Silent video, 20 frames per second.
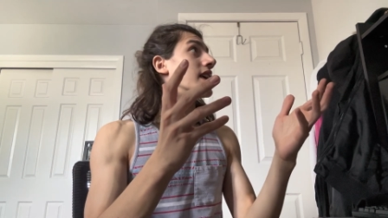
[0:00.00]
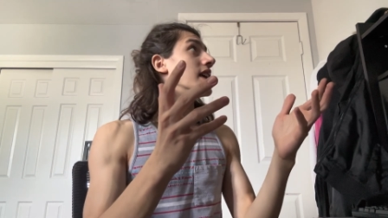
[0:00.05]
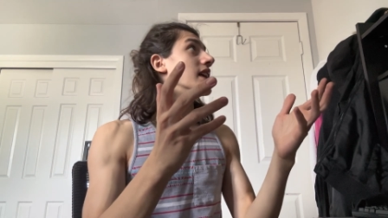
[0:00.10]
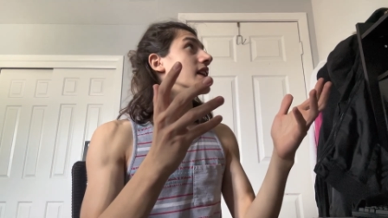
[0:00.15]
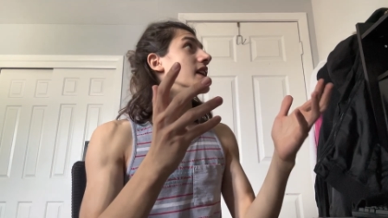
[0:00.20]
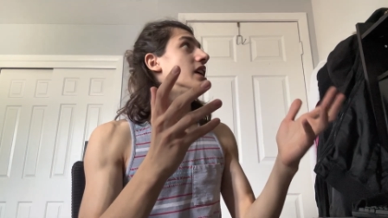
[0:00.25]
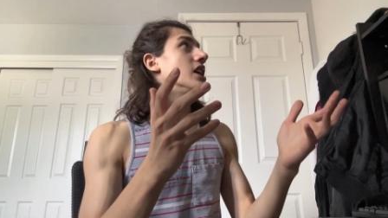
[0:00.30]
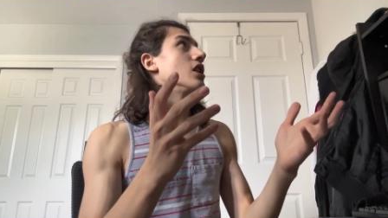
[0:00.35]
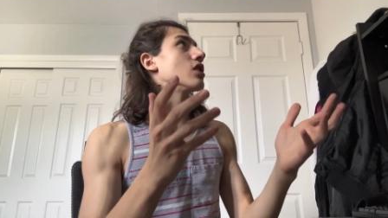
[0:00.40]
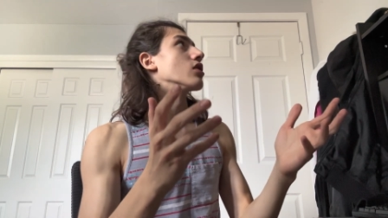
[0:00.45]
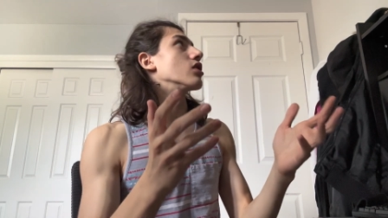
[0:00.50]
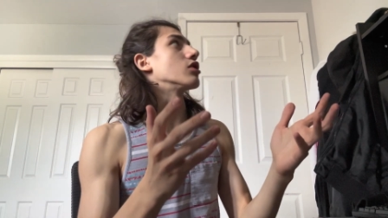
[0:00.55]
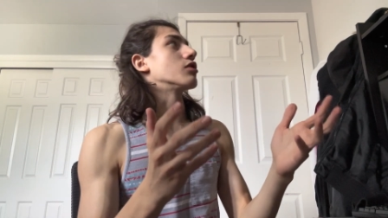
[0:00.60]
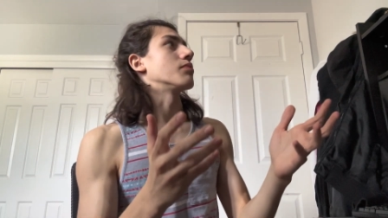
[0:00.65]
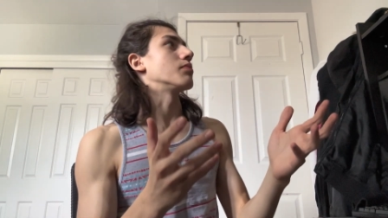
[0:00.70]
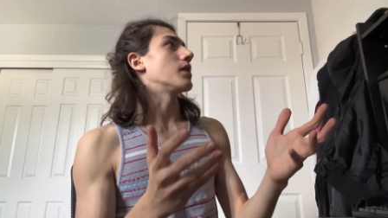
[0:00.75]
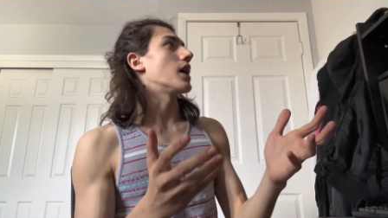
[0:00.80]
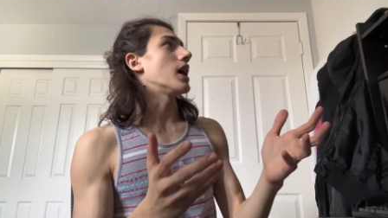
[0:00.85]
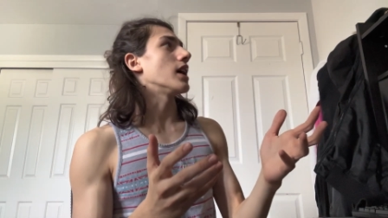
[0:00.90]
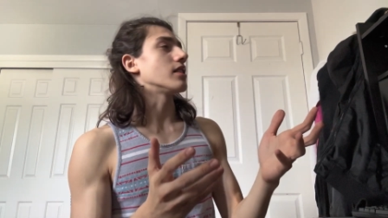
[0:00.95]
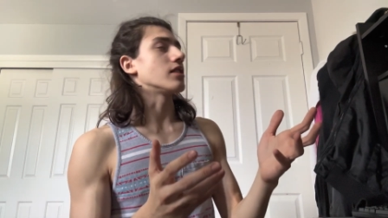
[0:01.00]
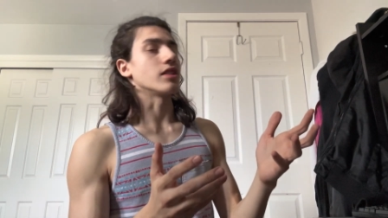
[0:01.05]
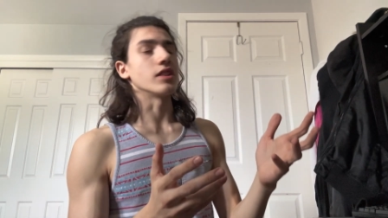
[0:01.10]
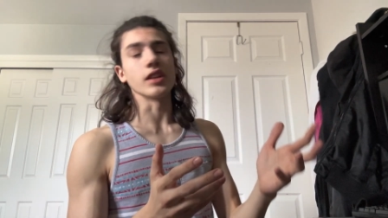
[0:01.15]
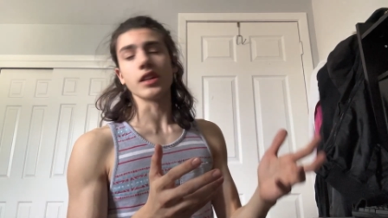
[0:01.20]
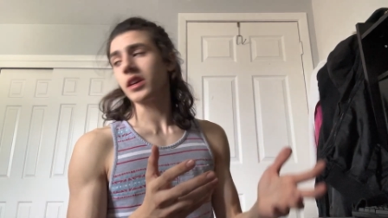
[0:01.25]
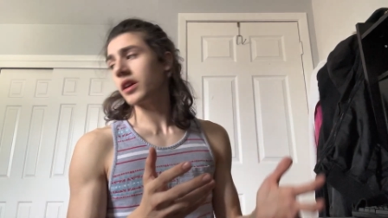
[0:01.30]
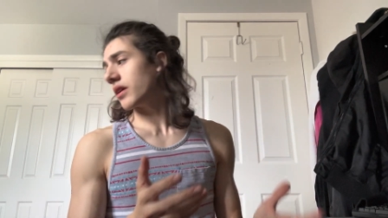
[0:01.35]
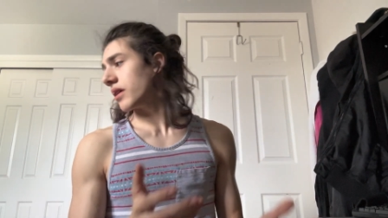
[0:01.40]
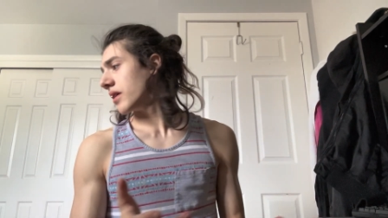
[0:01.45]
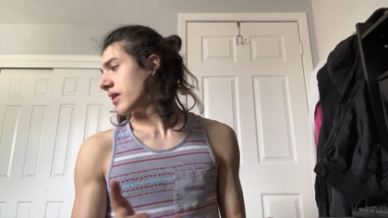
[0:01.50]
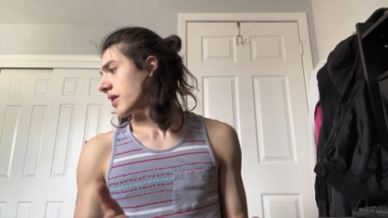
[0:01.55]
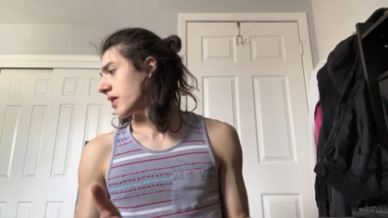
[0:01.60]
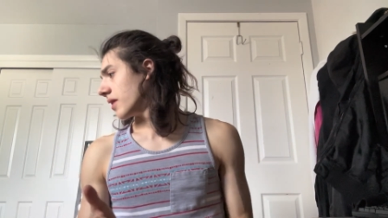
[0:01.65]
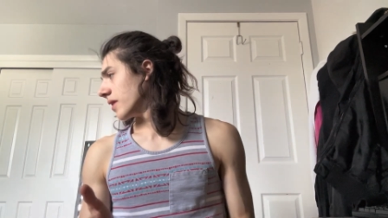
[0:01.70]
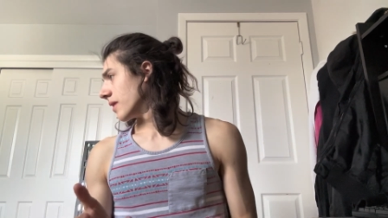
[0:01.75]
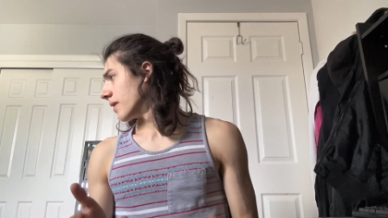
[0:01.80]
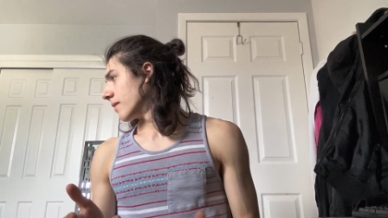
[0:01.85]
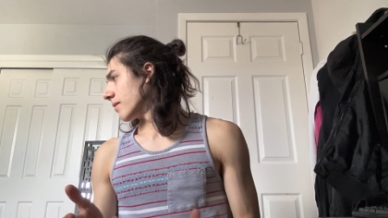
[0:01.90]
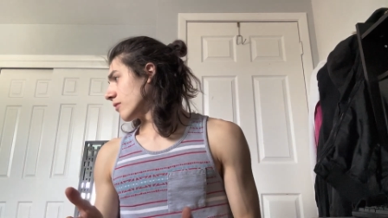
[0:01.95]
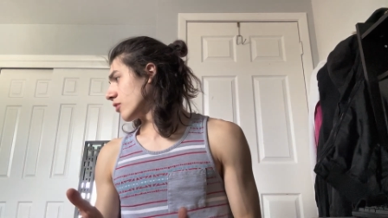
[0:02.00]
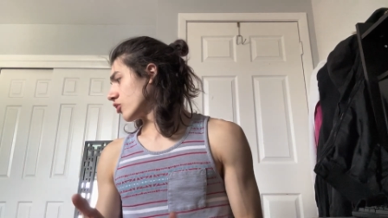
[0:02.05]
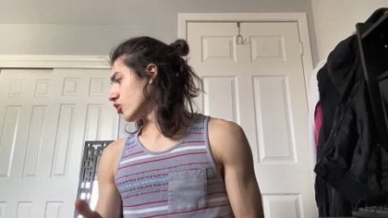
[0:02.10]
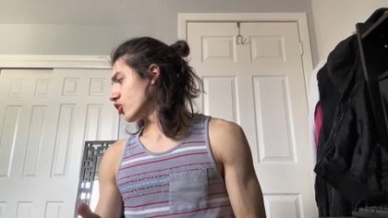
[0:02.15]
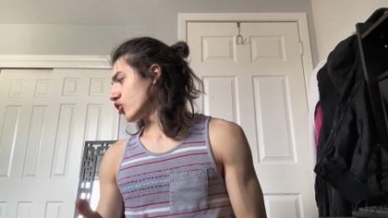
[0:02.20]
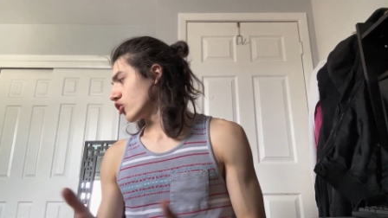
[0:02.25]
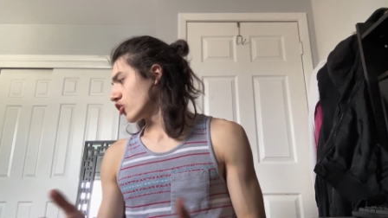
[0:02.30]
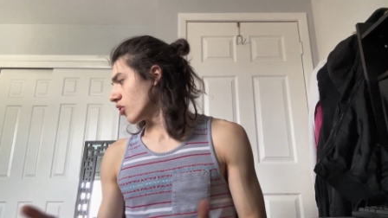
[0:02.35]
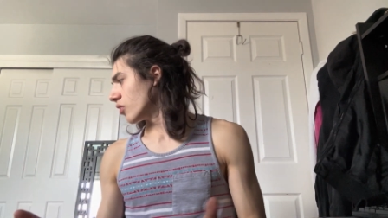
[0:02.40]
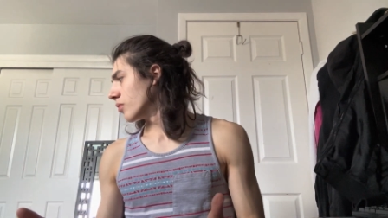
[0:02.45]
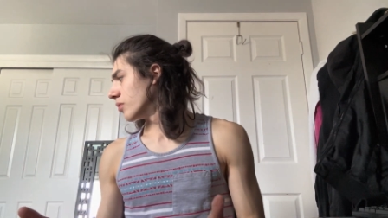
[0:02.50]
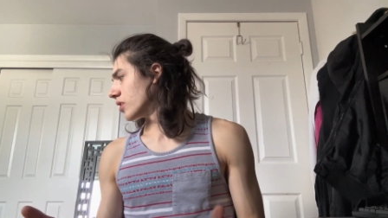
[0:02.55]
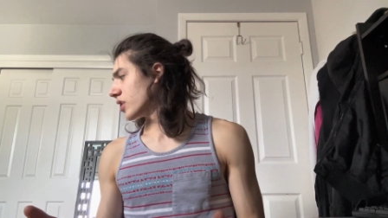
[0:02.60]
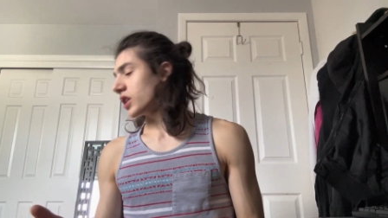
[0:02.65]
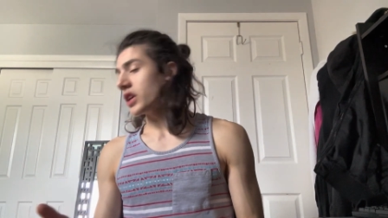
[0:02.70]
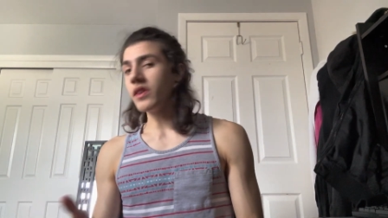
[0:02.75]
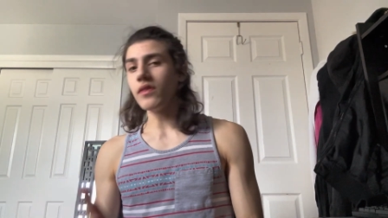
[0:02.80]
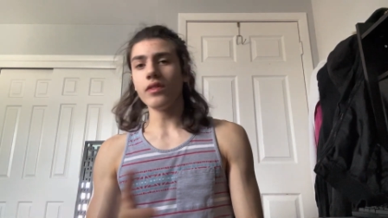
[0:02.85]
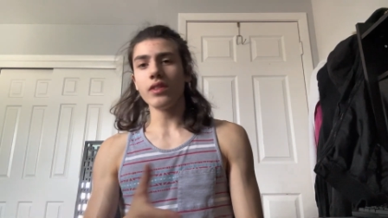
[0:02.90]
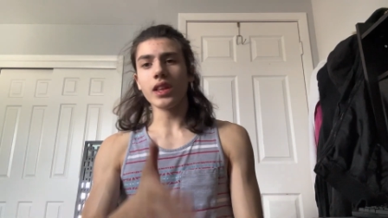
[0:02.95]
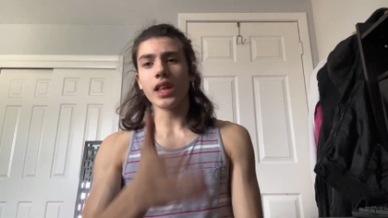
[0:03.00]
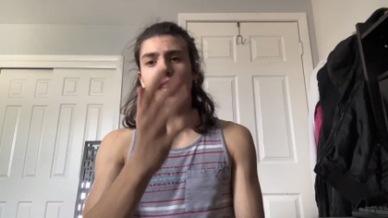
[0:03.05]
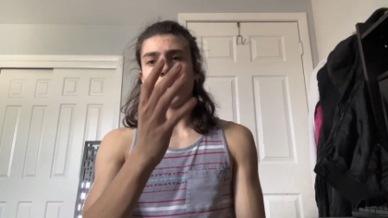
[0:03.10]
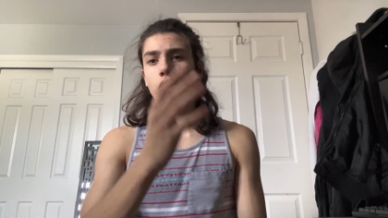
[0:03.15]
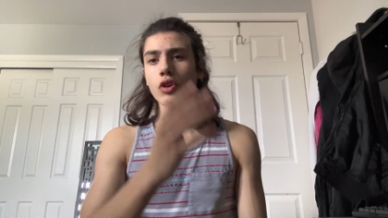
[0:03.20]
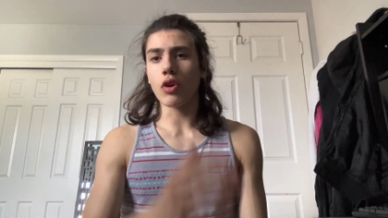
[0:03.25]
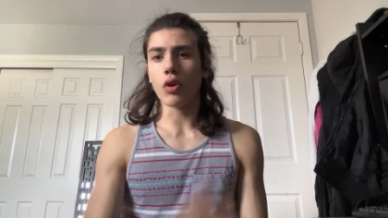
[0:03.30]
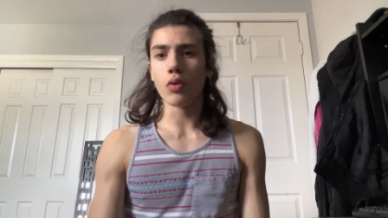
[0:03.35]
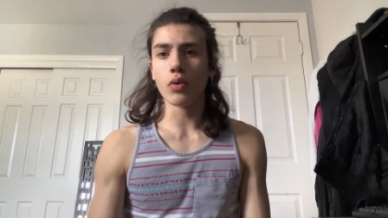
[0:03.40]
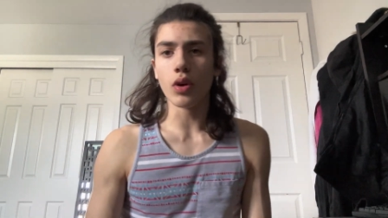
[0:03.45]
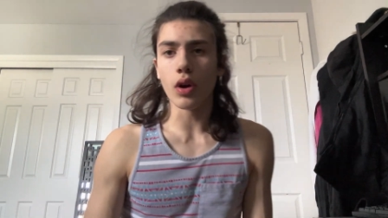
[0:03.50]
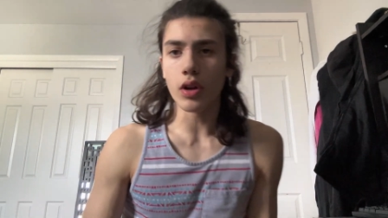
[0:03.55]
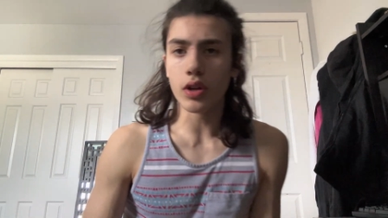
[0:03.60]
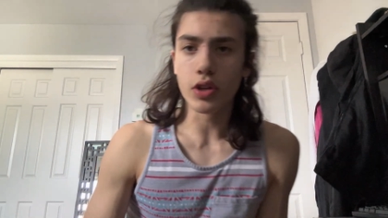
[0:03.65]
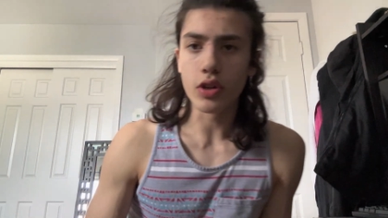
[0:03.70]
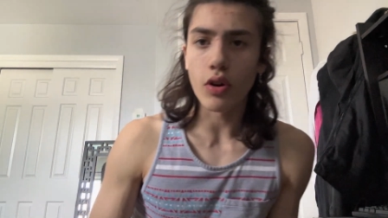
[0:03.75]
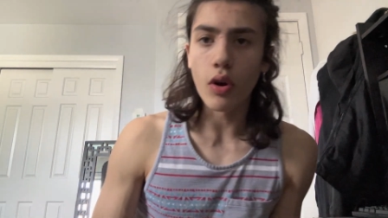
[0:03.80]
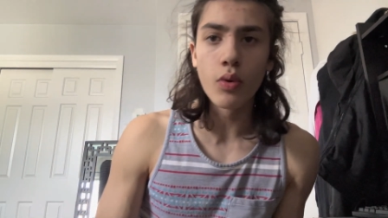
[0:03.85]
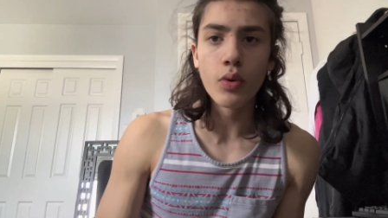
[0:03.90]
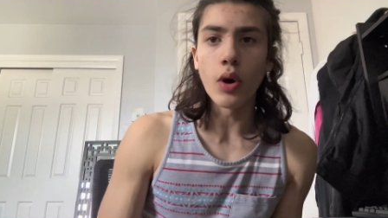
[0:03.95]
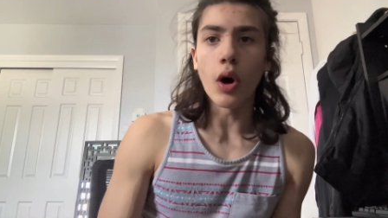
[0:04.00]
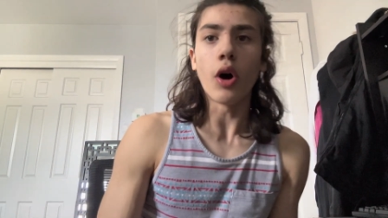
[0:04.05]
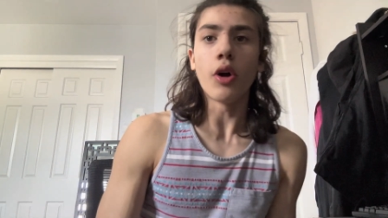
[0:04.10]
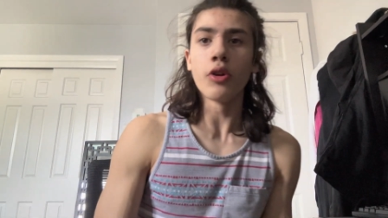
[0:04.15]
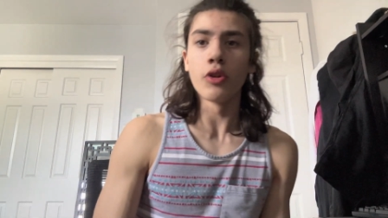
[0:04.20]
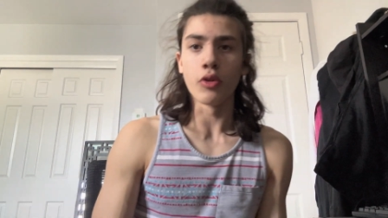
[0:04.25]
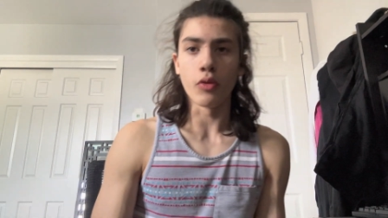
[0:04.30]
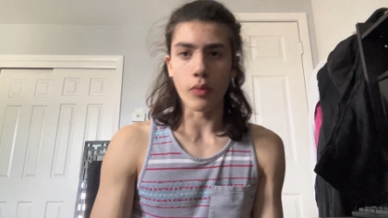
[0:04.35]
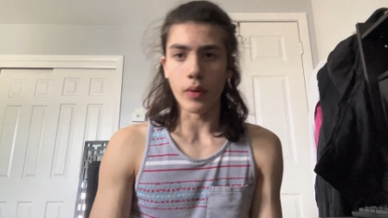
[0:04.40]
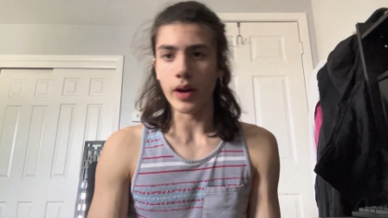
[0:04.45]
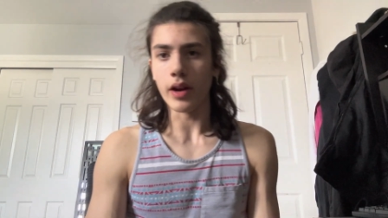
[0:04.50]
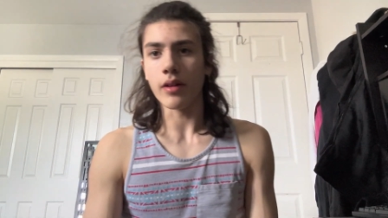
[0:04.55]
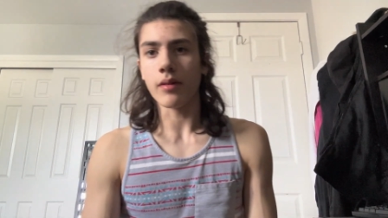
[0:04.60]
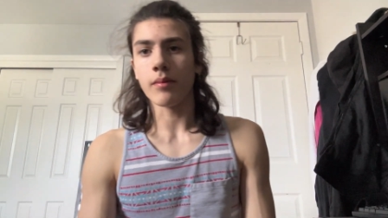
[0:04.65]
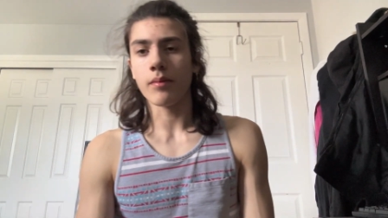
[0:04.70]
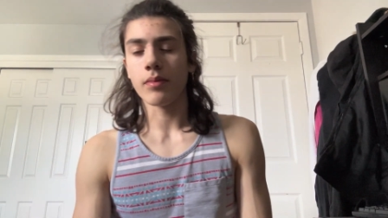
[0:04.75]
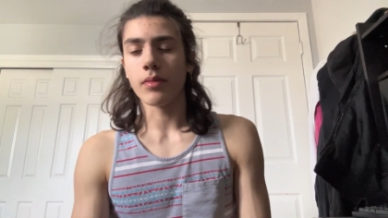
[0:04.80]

in here is plastic. There's so much, even like your own your own underwear